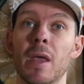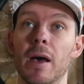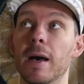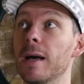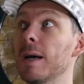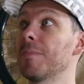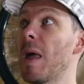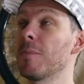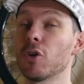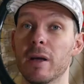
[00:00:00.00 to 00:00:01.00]

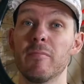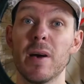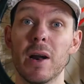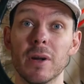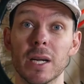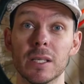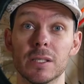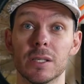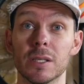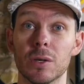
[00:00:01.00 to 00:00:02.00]
I'm not comparing it
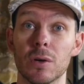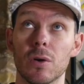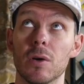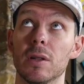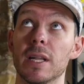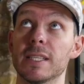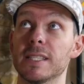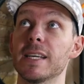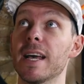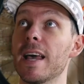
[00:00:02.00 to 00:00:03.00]
to, let's
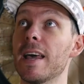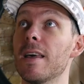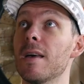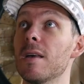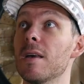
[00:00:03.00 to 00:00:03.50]
say,